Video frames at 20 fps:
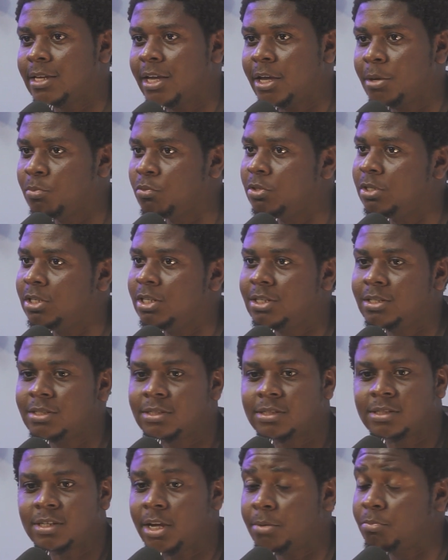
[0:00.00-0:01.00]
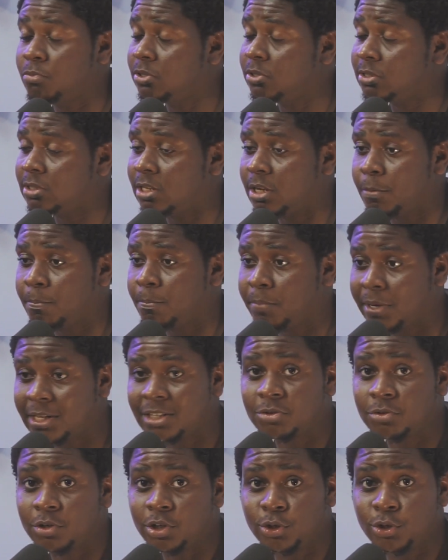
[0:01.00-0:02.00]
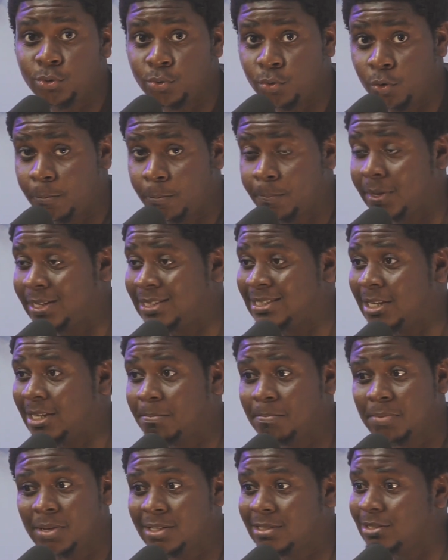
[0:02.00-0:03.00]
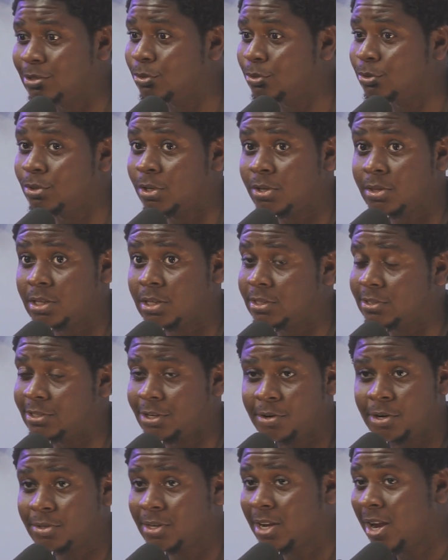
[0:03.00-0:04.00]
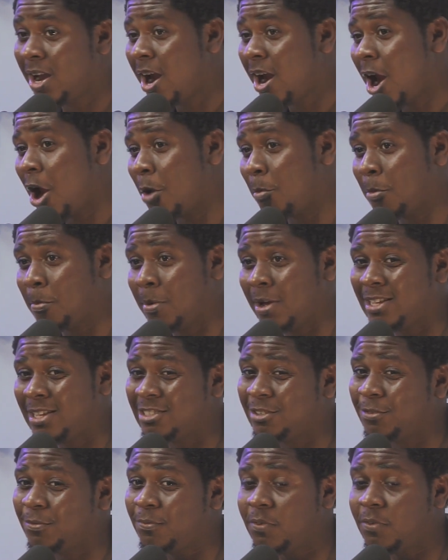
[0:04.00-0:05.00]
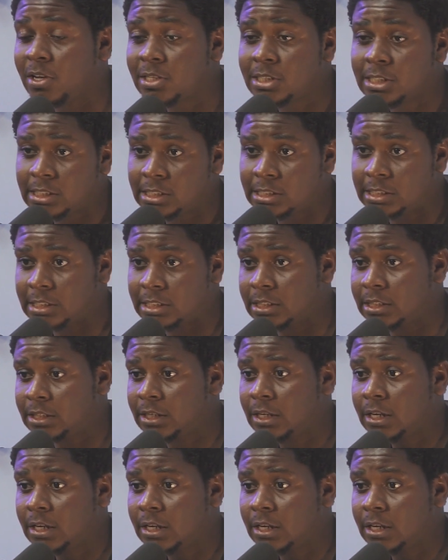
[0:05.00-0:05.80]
Emery's pedigree in Europe and his ability to turn things around. I remember his first season,